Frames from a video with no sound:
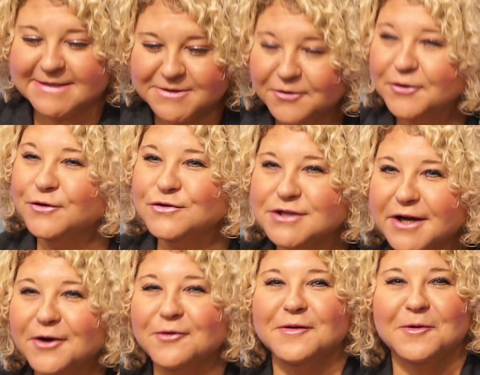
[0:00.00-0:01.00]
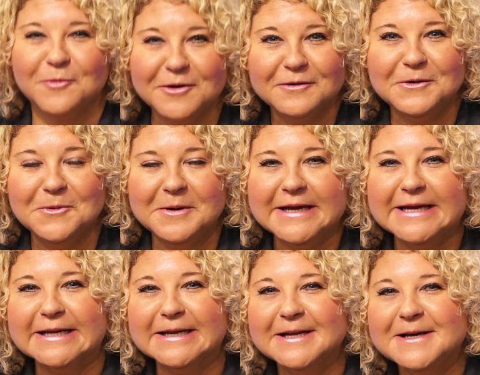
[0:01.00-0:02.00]
it's our new show that we're doing,
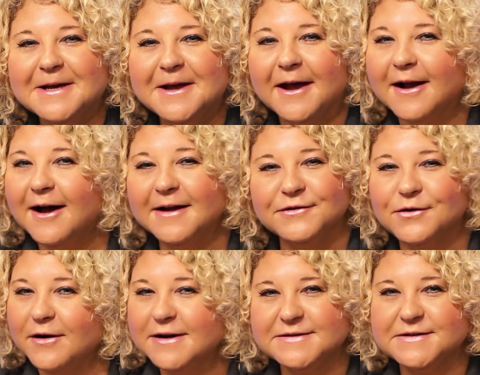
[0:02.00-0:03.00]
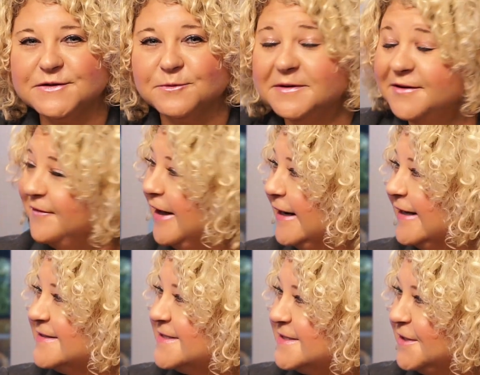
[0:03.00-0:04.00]
and God has graced us with the
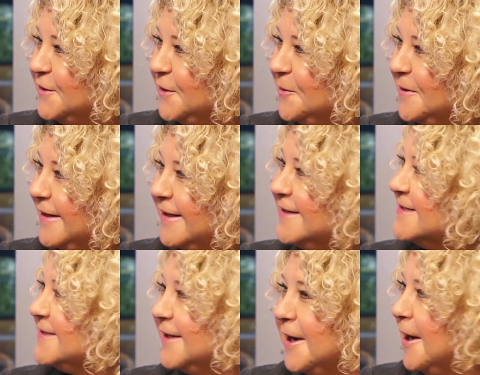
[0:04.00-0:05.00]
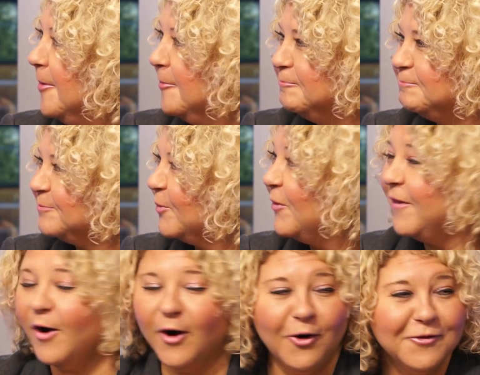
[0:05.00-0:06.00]
finances to do it, and just to come with
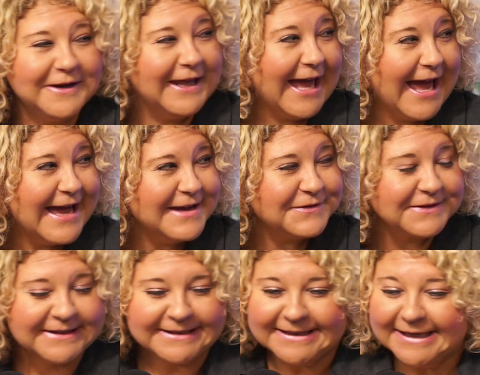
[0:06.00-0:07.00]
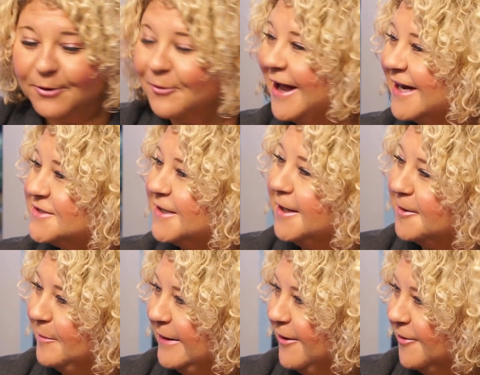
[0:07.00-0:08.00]
all that he has. We're actually going to
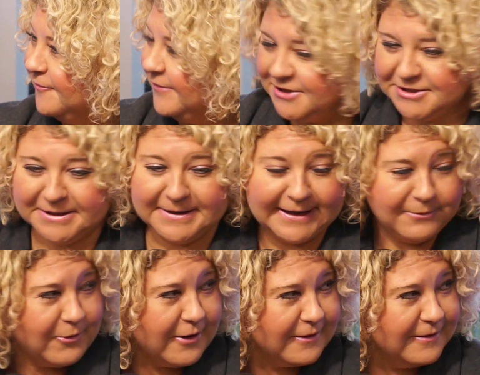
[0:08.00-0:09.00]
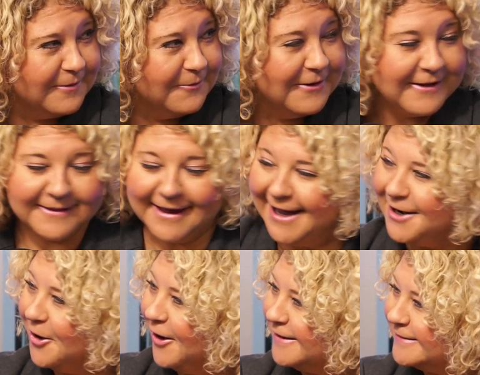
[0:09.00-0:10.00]
be on Vision Network with
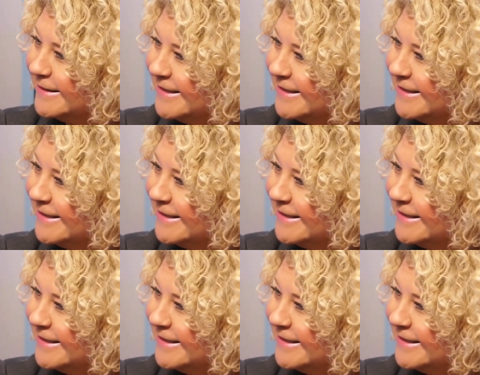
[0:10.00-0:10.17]
Adnan,